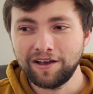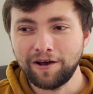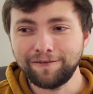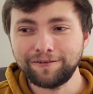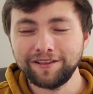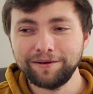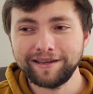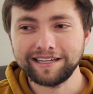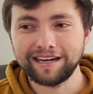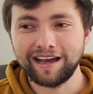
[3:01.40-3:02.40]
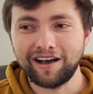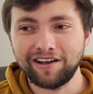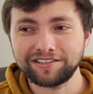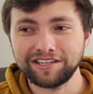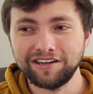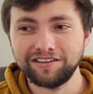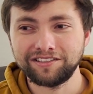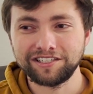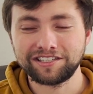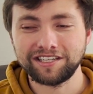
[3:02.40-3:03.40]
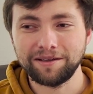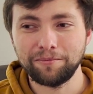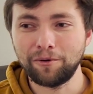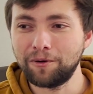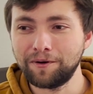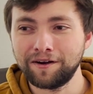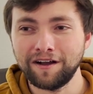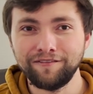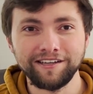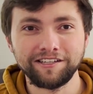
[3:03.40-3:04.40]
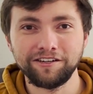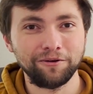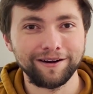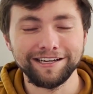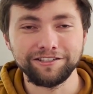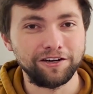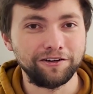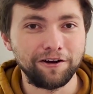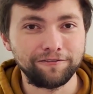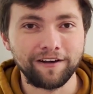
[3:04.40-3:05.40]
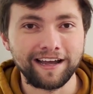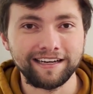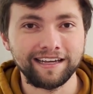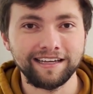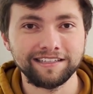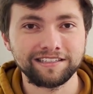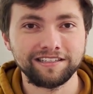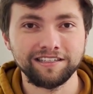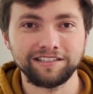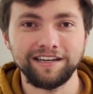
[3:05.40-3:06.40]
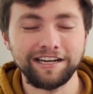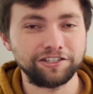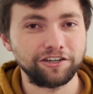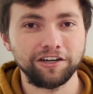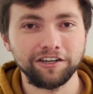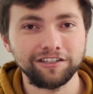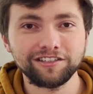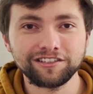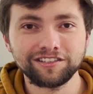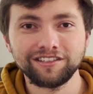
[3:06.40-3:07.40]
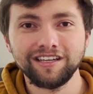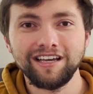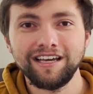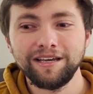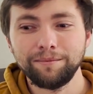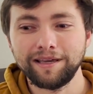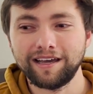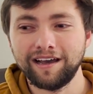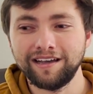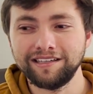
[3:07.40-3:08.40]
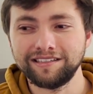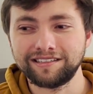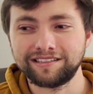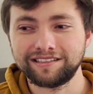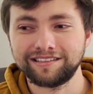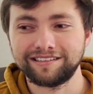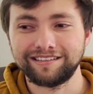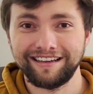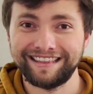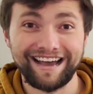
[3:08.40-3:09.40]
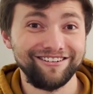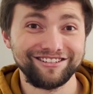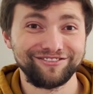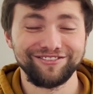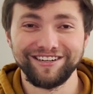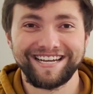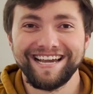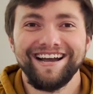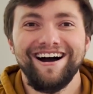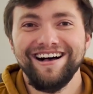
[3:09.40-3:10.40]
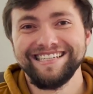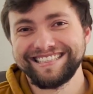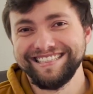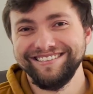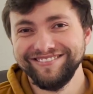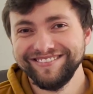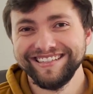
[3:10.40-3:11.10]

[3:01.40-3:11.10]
Hopefully we can uh, also just see more of Itadori and Todou fighting against this nature curse, because like, that was freaking awesome.